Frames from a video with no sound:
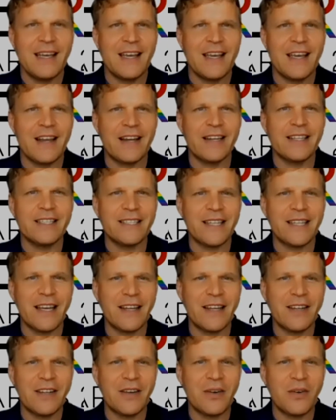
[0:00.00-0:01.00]
and I
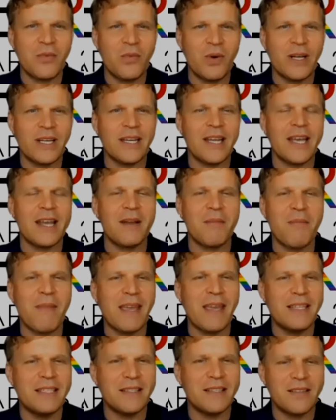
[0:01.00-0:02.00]
said, what an
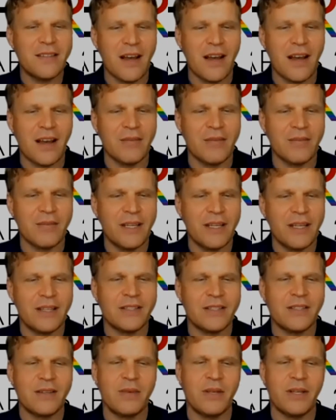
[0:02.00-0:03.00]
amazing time it is
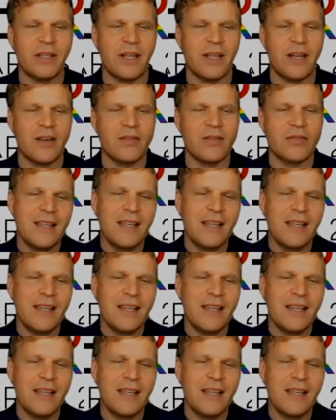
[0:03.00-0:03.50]
to be alive.